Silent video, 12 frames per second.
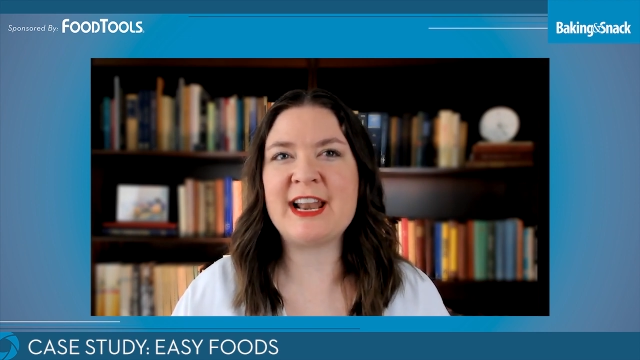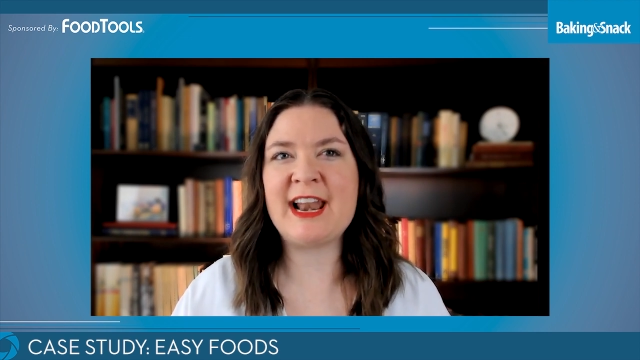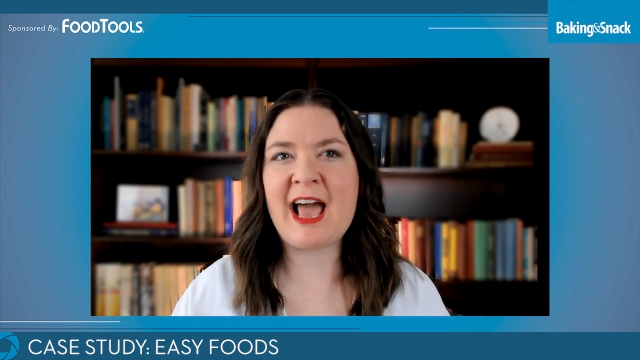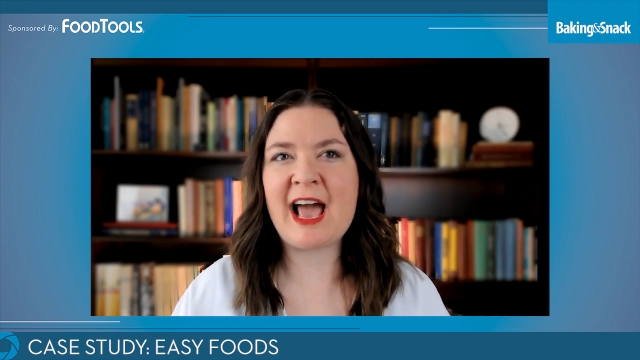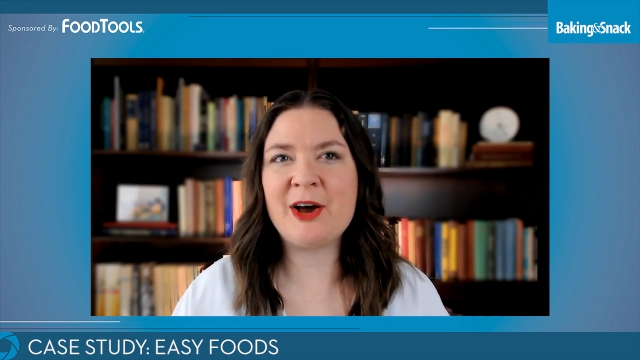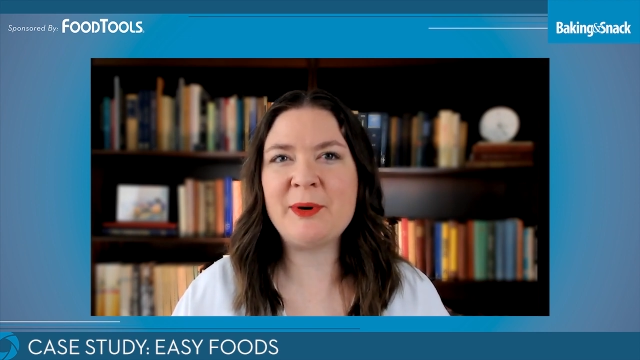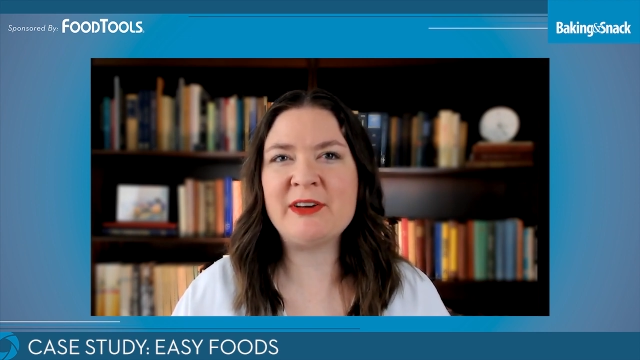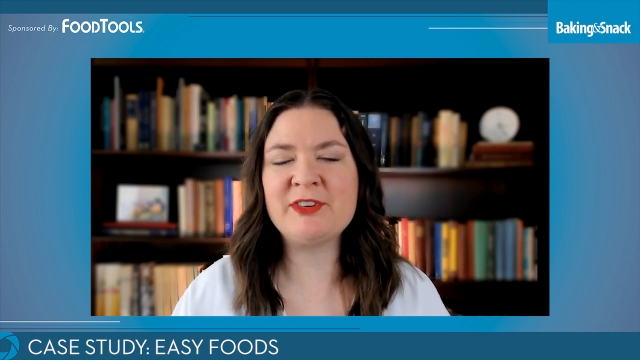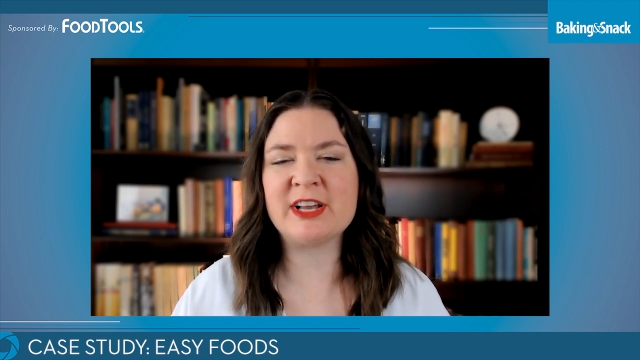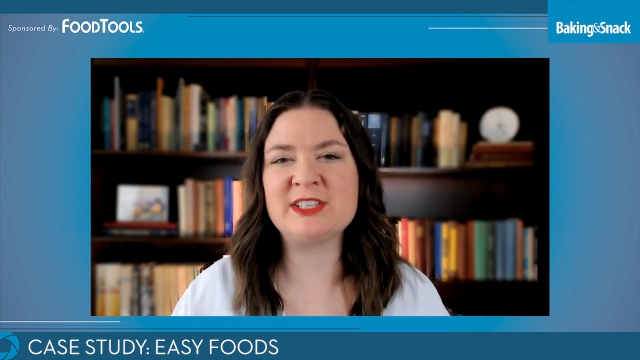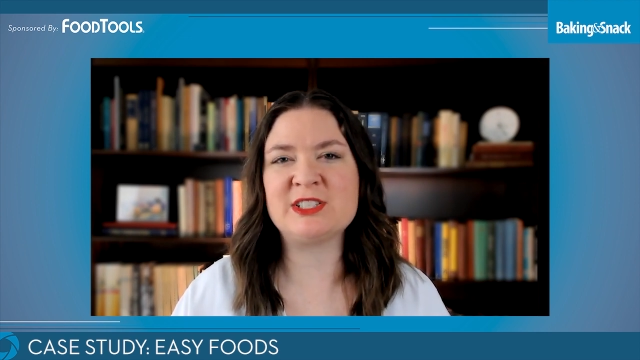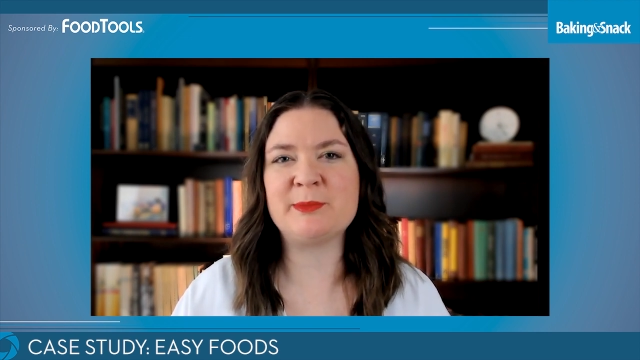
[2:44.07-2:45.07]
and how have
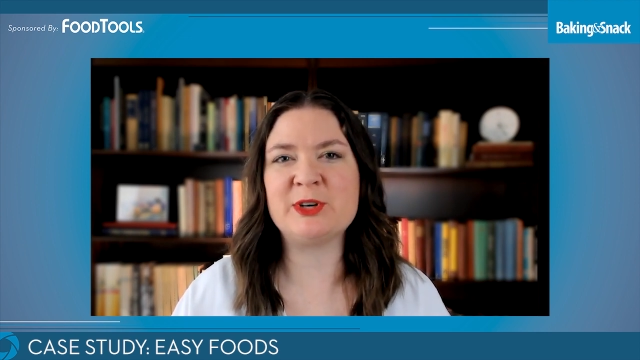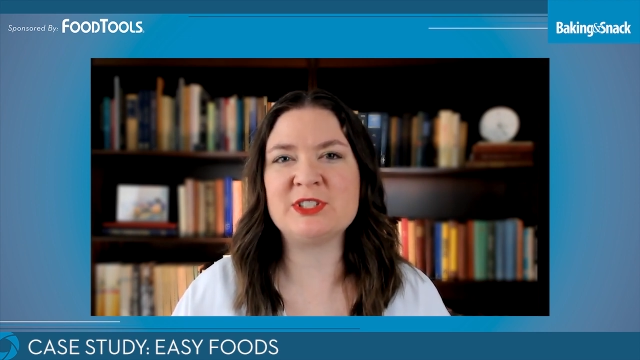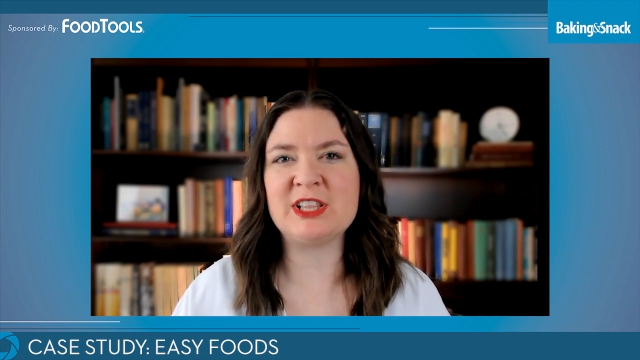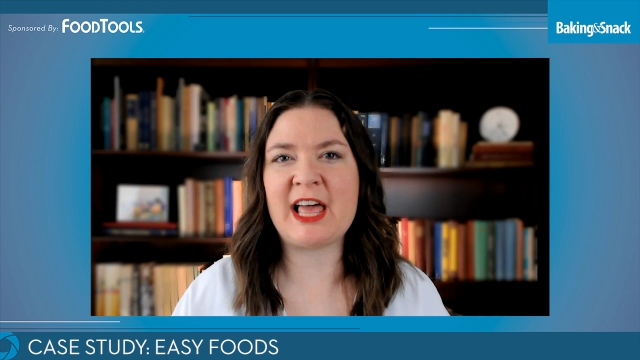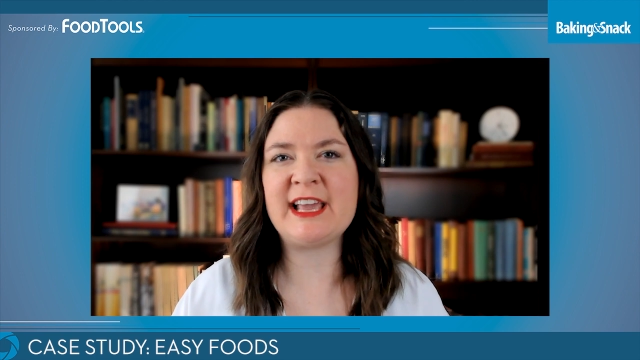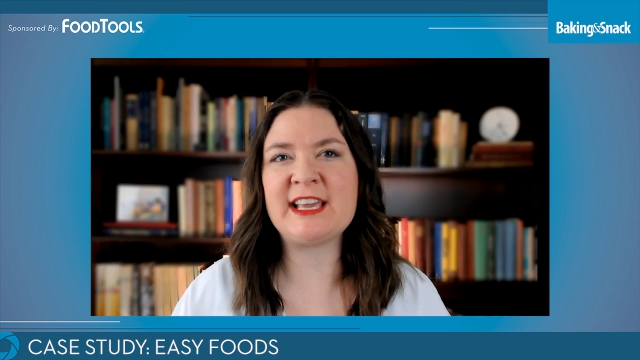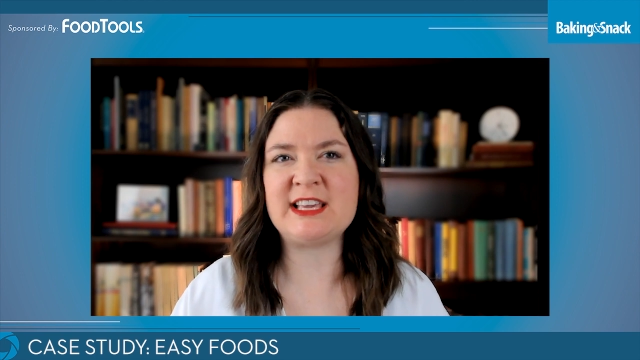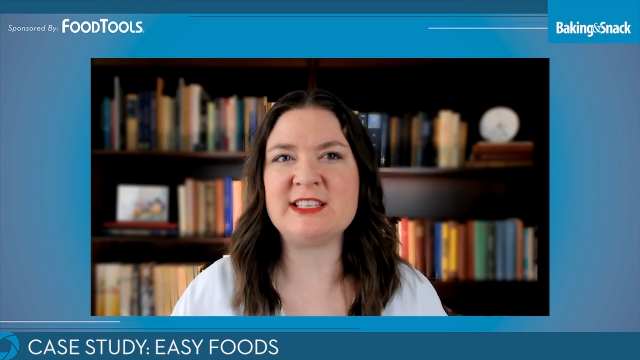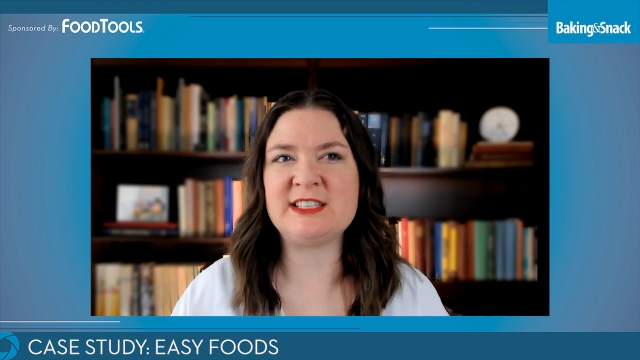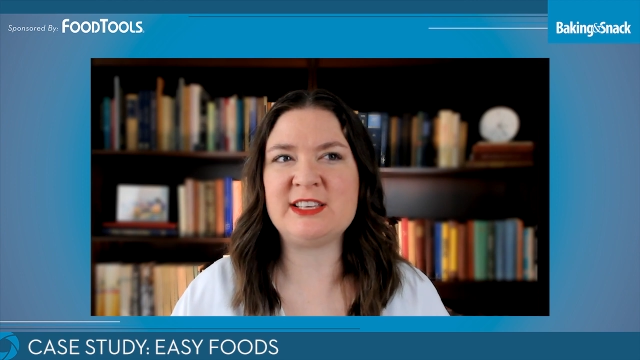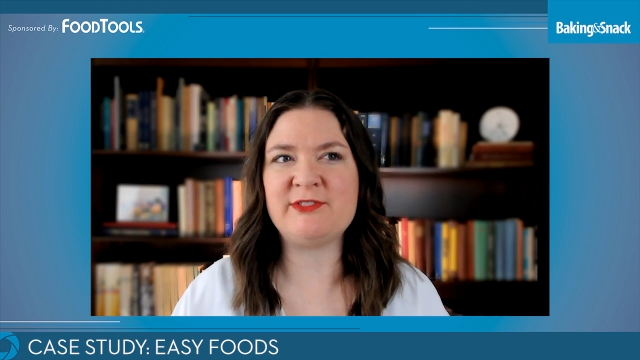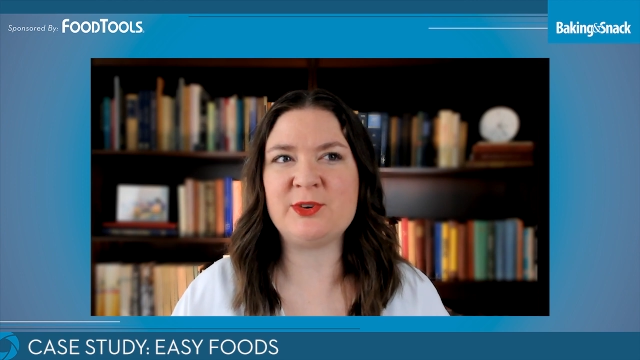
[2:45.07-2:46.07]
customers like Easy